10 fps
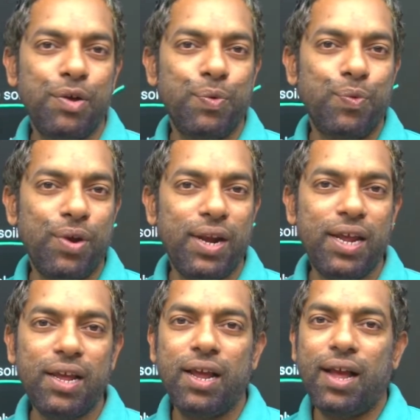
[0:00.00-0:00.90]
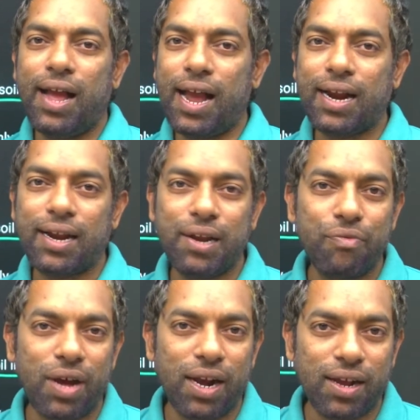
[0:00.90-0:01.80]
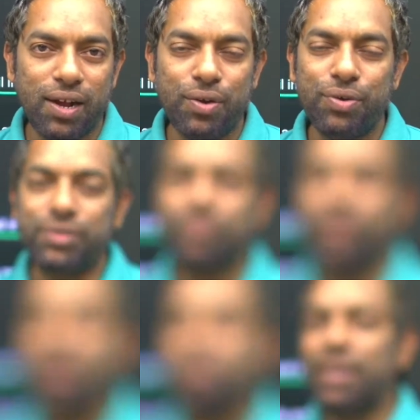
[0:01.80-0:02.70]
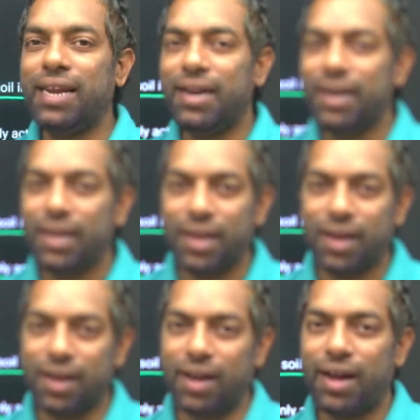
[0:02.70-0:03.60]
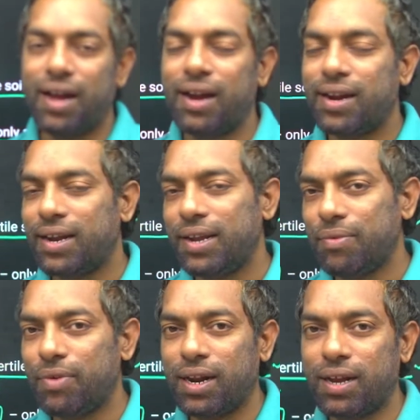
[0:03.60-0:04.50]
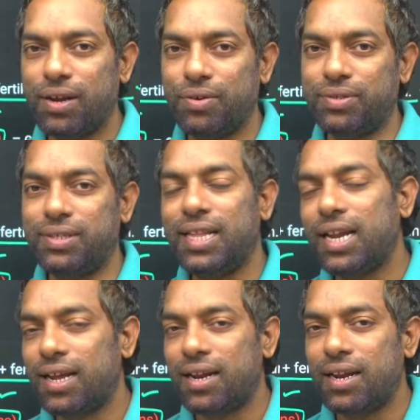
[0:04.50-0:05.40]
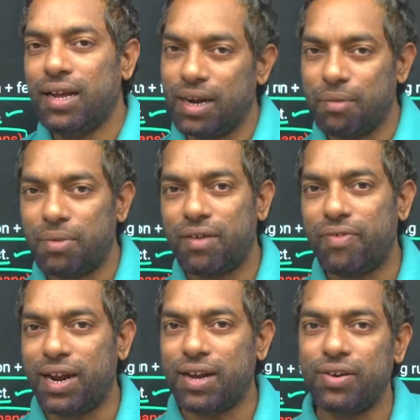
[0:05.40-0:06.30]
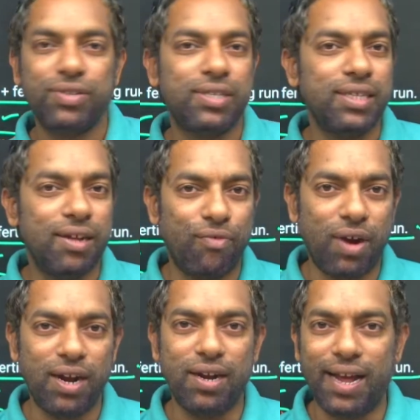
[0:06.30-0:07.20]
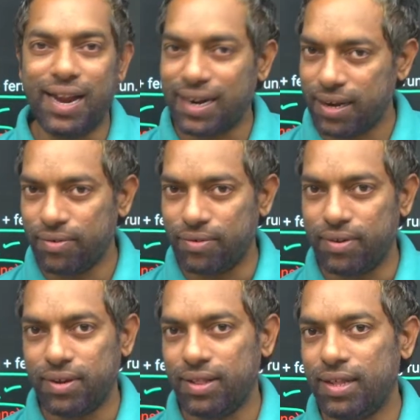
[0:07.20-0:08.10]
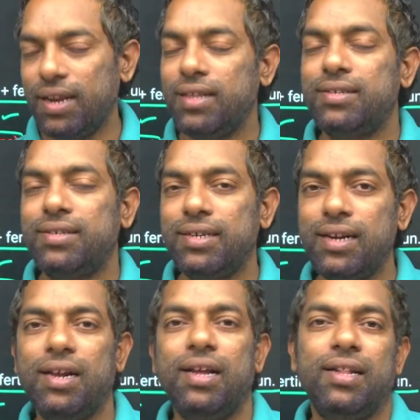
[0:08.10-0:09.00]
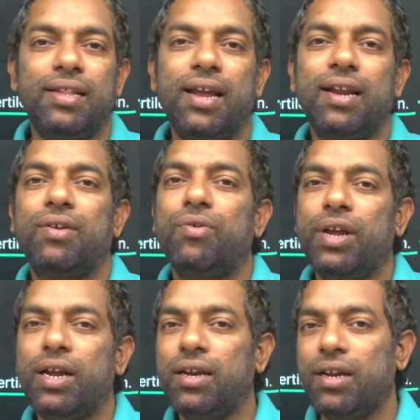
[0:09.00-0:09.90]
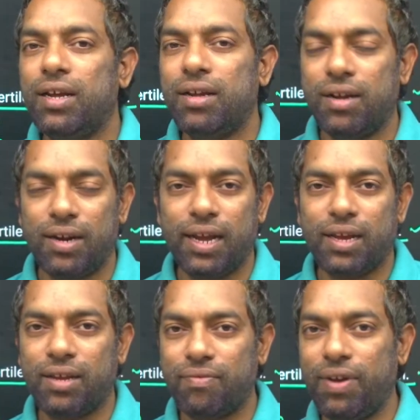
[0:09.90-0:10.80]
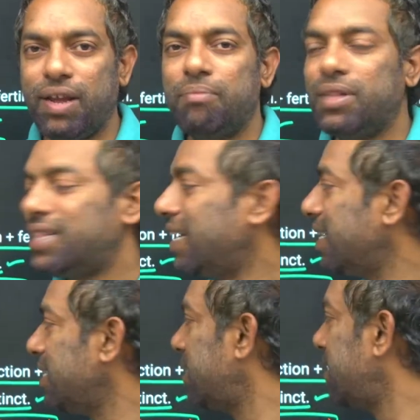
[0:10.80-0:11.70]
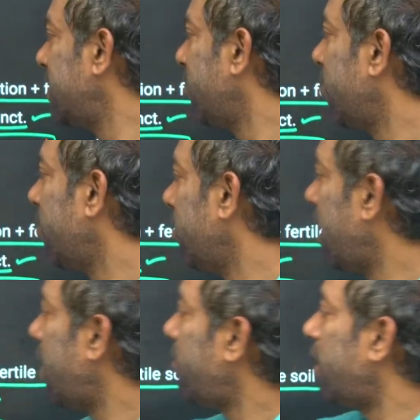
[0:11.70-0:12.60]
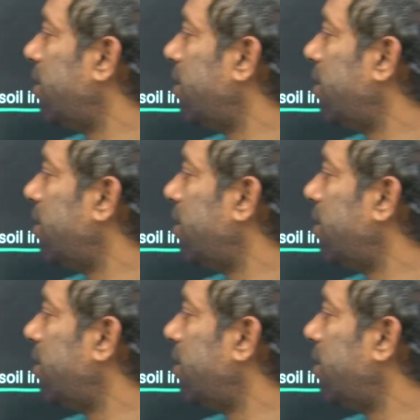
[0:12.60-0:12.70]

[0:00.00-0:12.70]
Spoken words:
only active volcanoes from India. Active volcanoes. There are number of volcanoes in the world active. There is still, they are going like flame, that is lava.